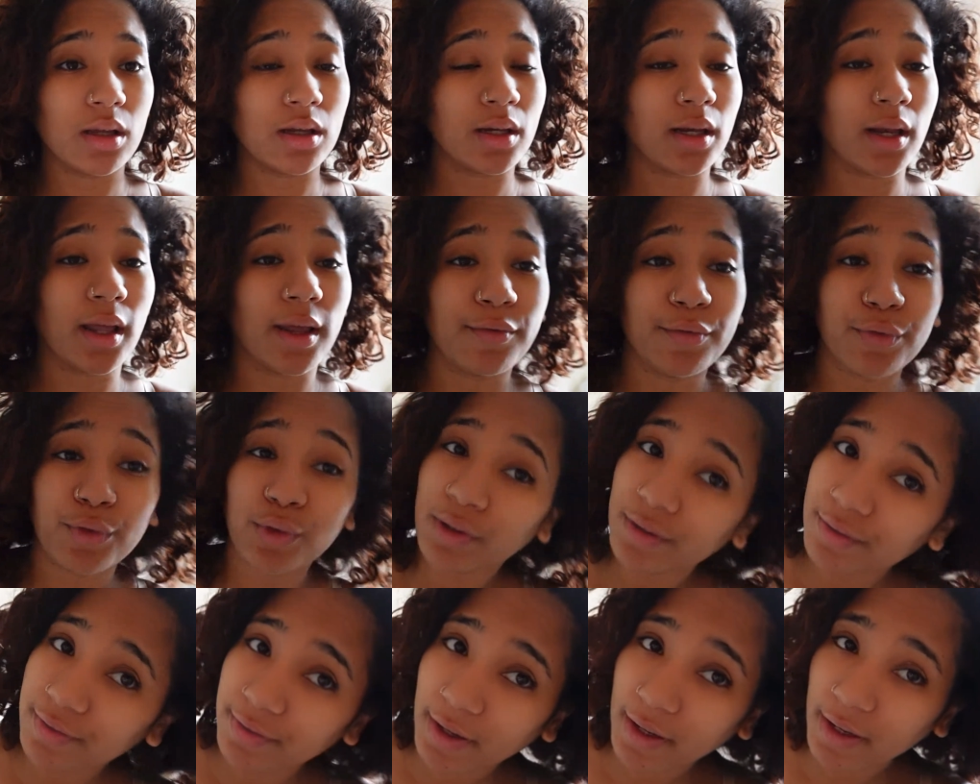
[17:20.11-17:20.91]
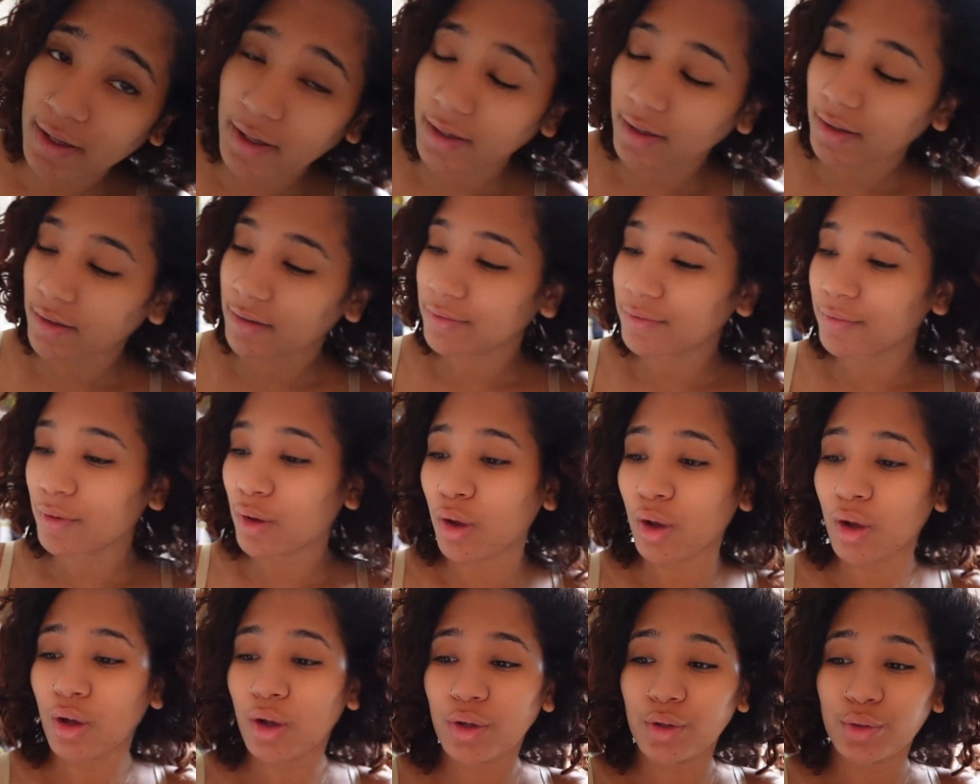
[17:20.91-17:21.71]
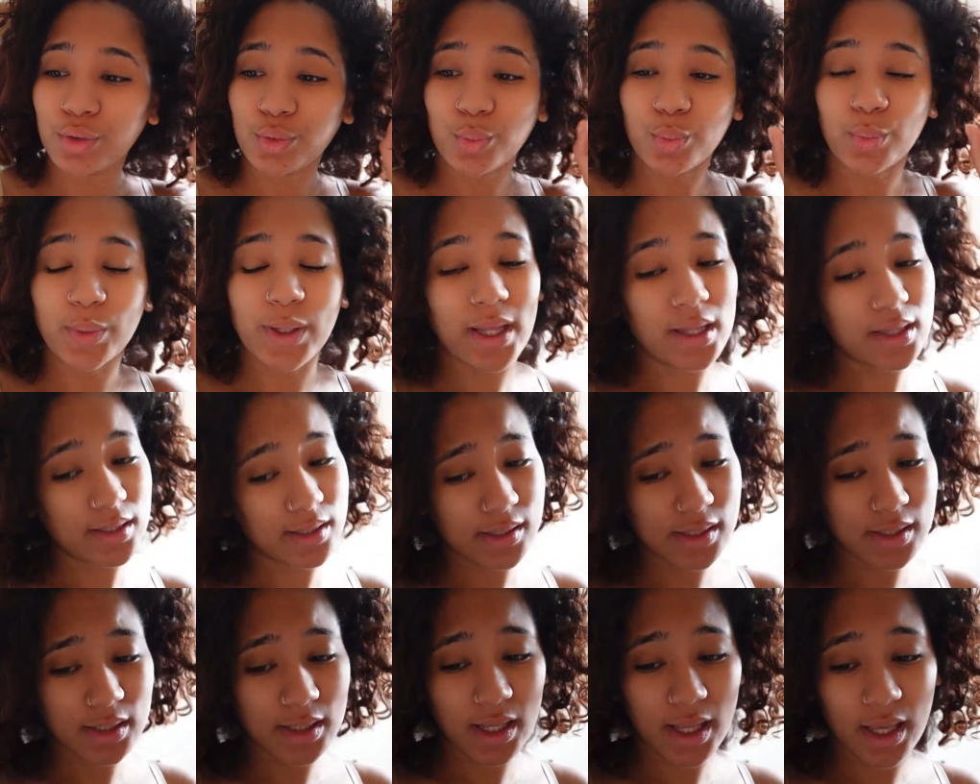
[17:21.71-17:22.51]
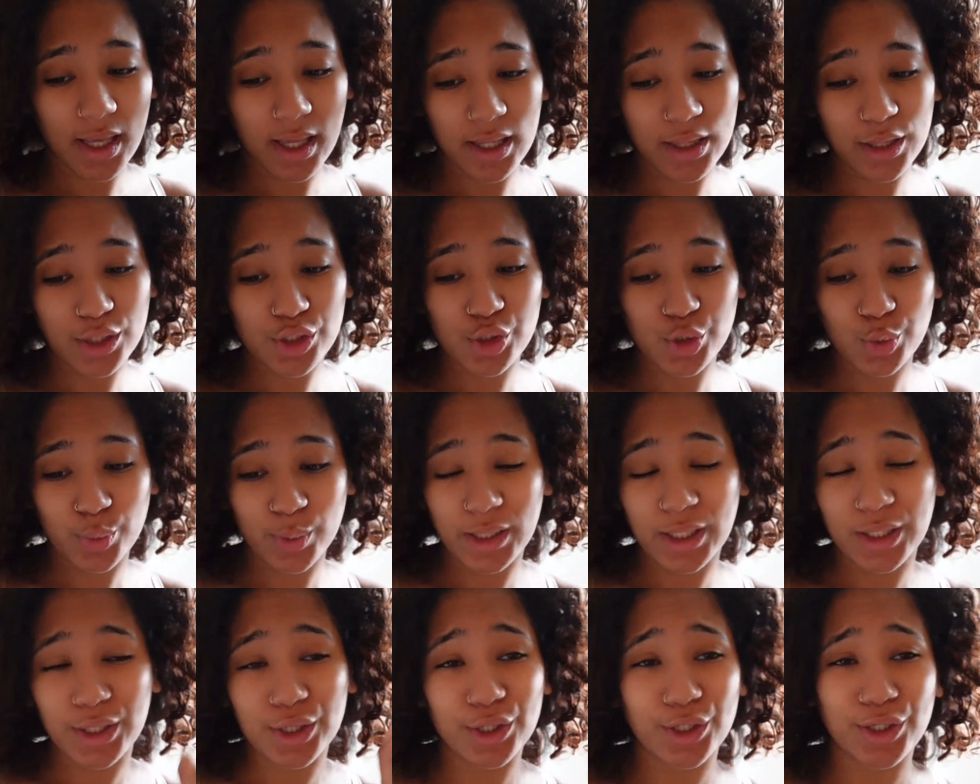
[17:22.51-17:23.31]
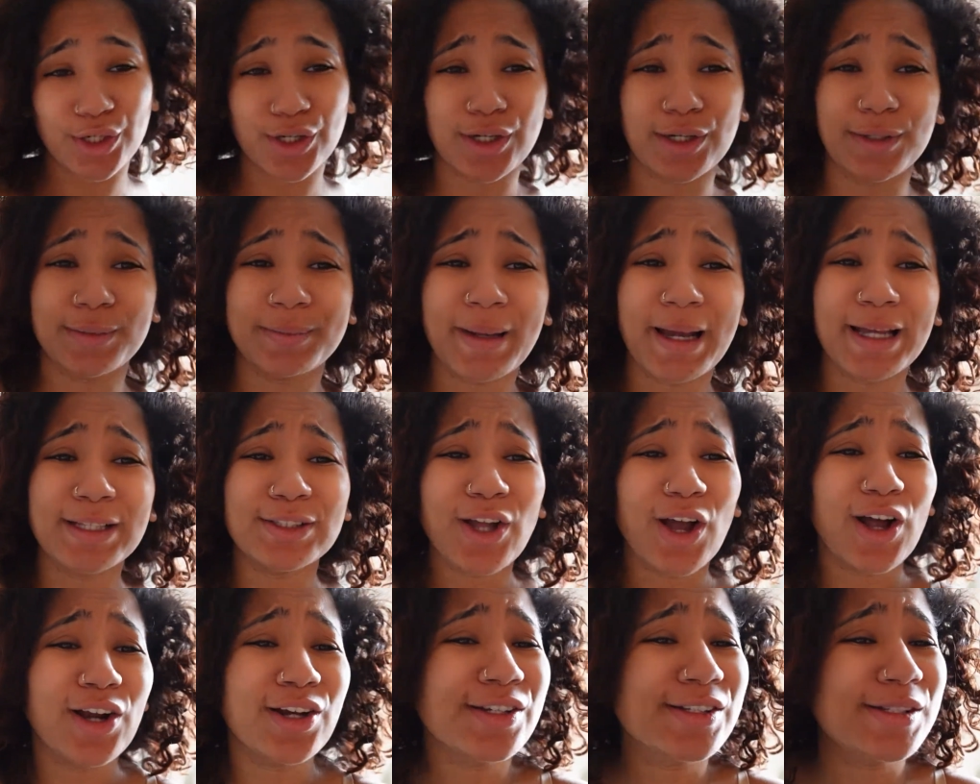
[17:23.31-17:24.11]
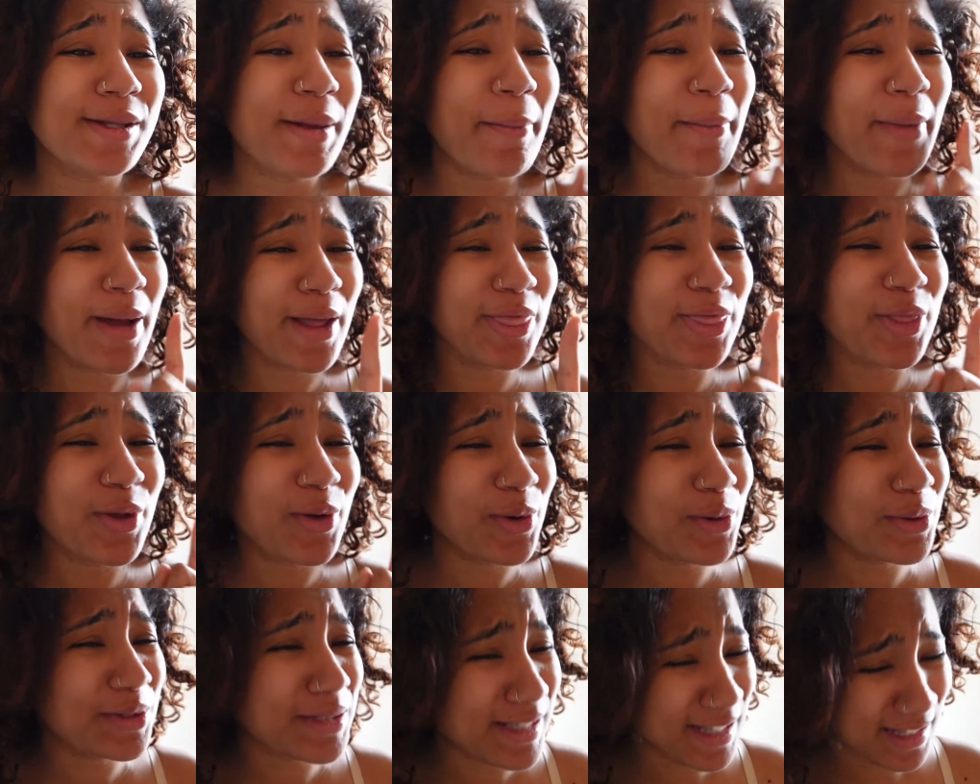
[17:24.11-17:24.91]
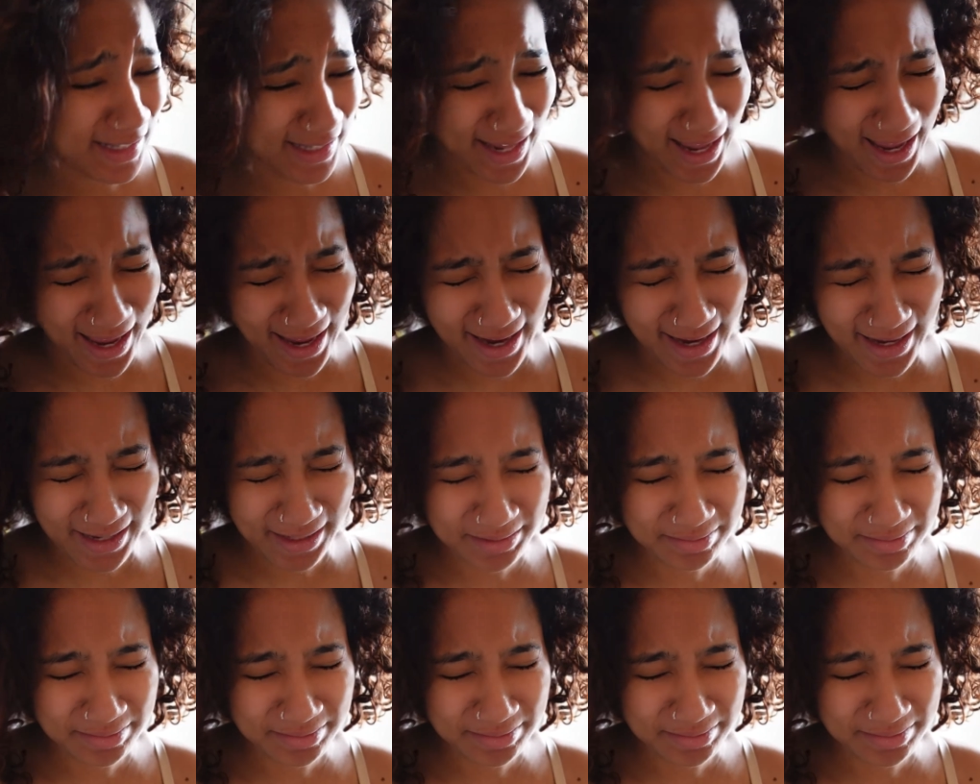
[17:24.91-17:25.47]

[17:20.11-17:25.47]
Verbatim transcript: 9.45 on Wednesday the 23rd. My daughter's a month old today.